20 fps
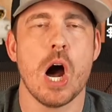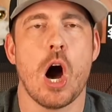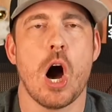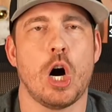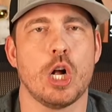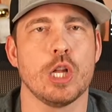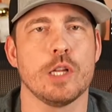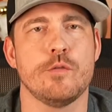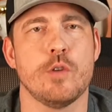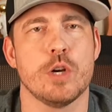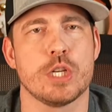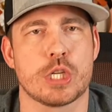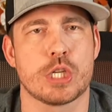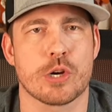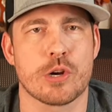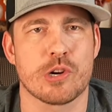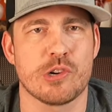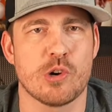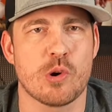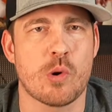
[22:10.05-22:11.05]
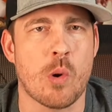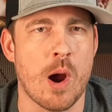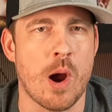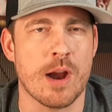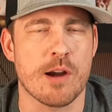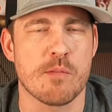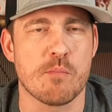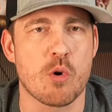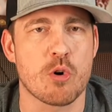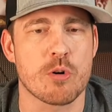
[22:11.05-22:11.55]
all of which are going to
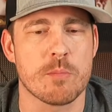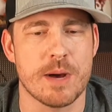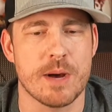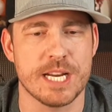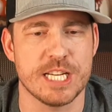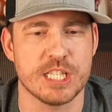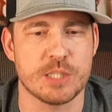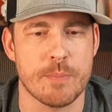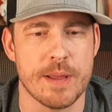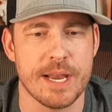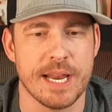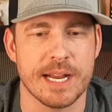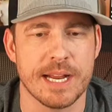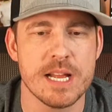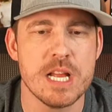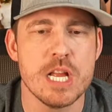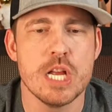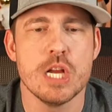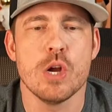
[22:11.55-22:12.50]
require more money spending.